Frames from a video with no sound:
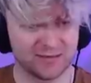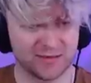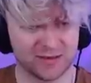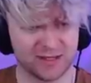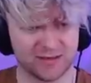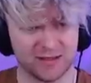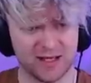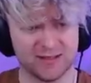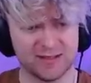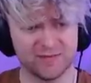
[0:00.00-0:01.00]
Just get the
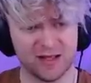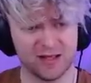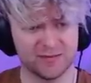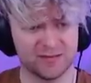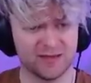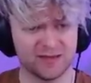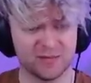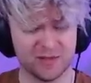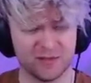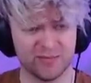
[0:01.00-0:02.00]
knights developed, then the
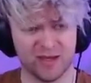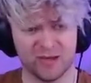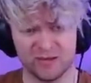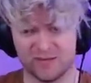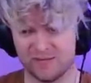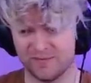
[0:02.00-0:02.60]
bishop out.